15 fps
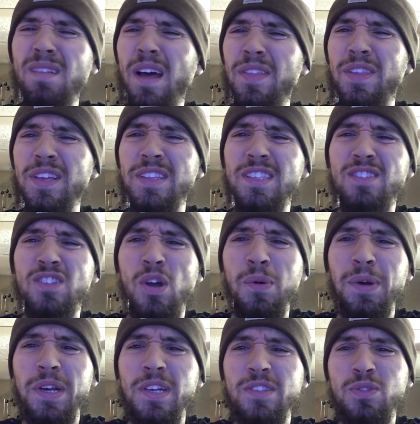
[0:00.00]
I think these
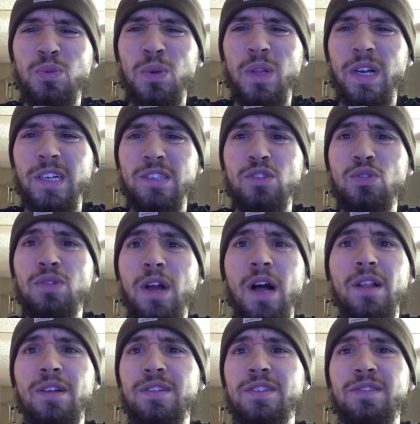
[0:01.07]
coconuts were like
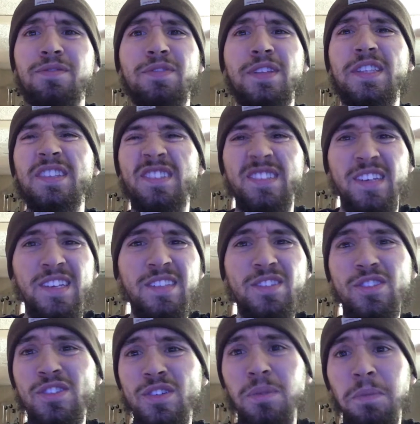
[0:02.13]

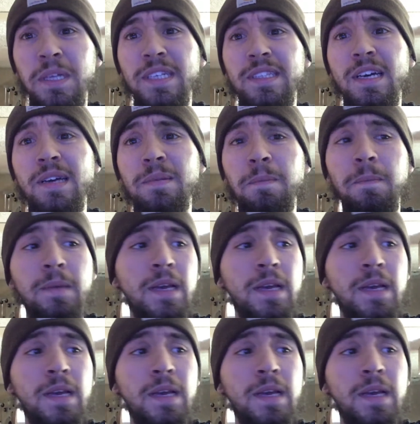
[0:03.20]
$2.50 or something like that.